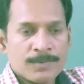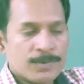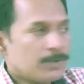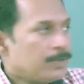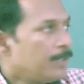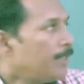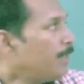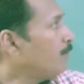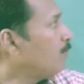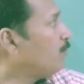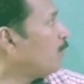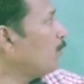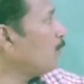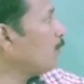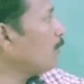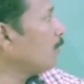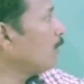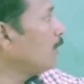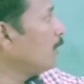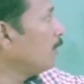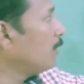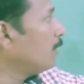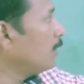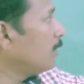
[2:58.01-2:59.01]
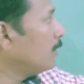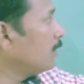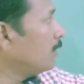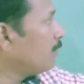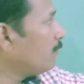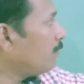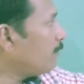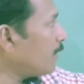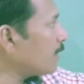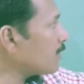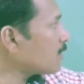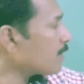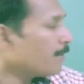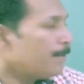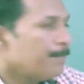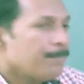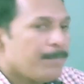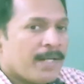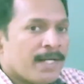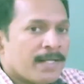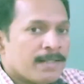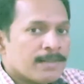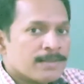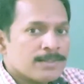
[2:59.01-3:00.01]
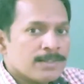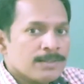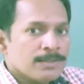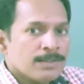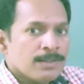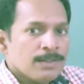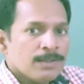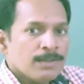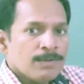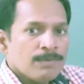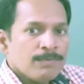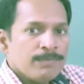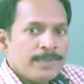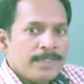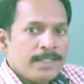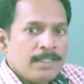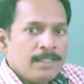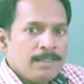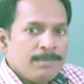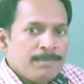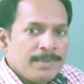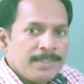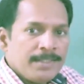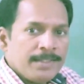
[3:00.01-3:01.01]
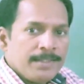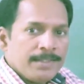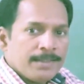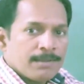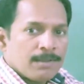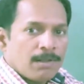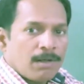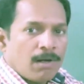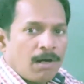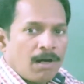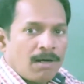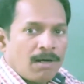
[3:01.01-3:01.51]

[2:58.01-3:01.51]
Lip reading: So therefore, in the first comparison, we eliminate